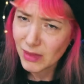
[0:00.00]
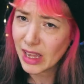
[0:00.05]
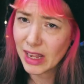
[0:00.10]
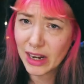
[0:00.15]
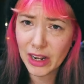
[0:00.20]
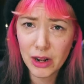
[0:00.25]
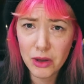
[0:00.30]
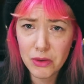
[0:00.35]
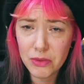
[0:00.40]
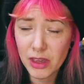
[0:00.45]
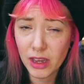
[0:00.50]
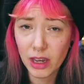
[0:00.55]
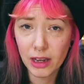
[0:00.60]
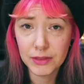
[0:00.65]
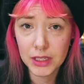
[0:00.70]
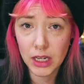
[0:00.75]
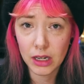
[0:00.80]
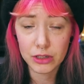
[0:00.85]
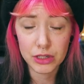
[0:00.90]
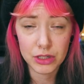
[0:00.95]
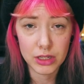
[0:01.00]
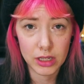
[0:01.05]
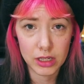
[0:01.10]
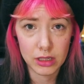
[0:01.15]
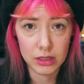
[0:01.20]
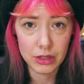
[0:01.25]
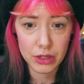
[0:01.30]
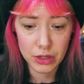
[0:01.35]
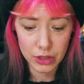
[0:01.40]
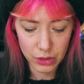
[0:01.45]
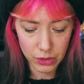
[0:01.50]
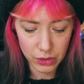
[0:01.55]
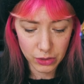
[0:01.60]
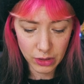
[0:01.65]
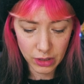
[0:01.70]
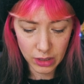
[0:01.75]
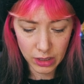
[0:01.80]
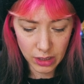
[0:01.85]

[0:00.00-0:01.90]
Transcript: I don't think I've touched it in two.